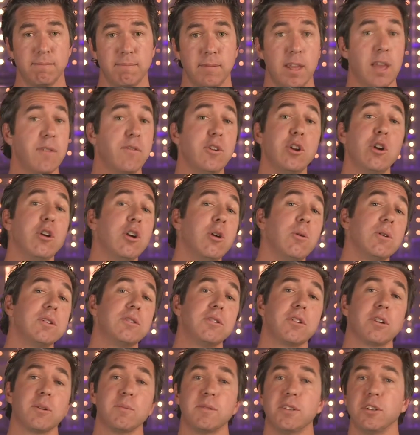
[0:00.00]
If you don't know what
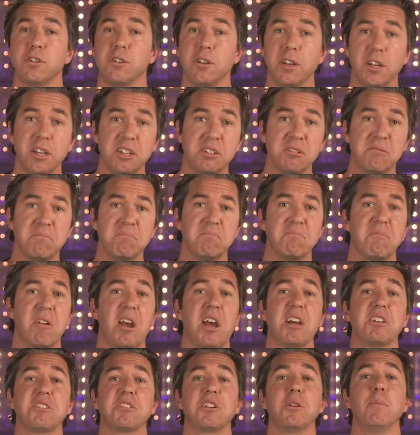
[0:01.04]
circumcision is,
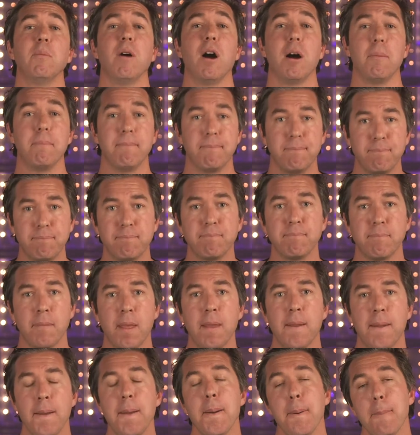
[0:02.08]
ask your mom.
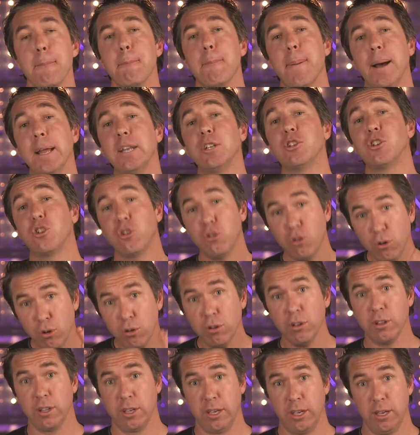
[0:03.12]
But
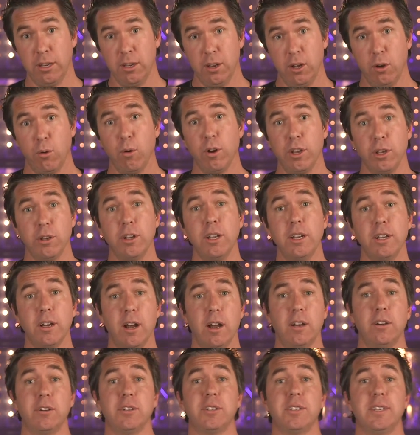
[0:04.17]
truly, what you need to
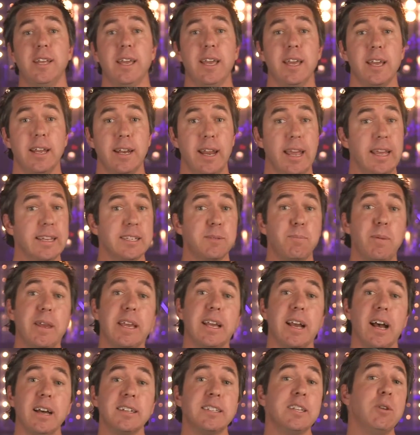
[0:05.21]
understand is
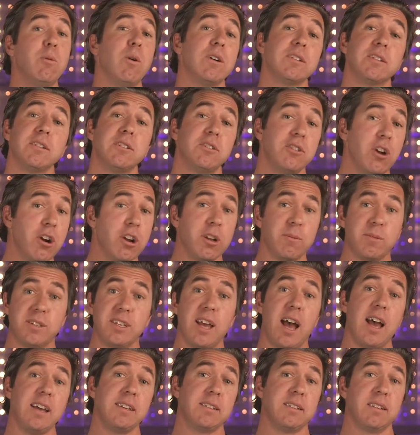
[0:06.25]
because he wasn't
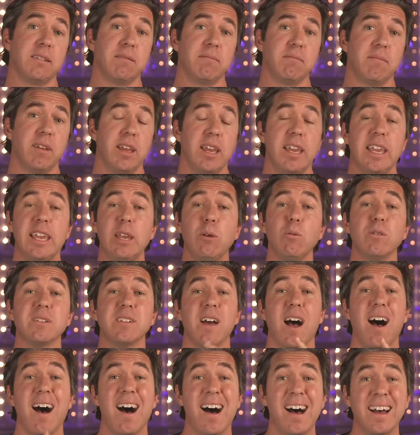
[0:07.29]
circumcised, he was
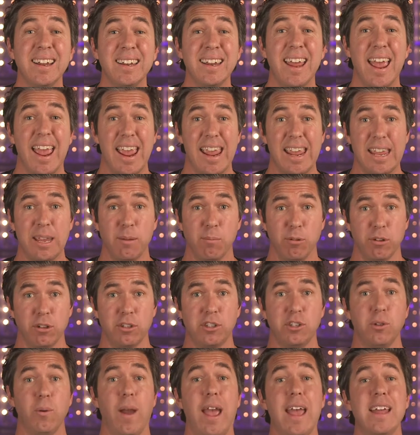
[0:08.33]
unable
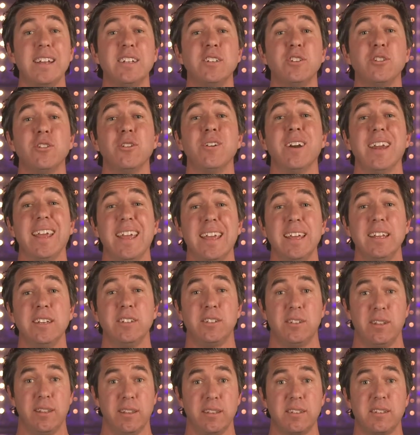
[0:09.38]
to enter
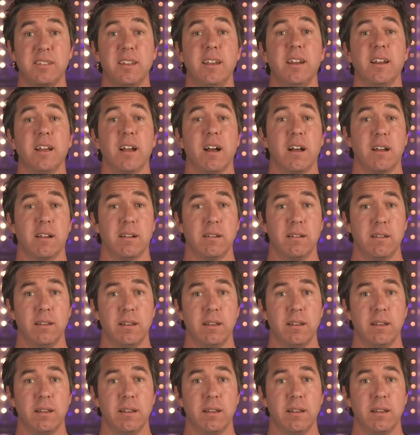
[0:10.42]
into the synagogue.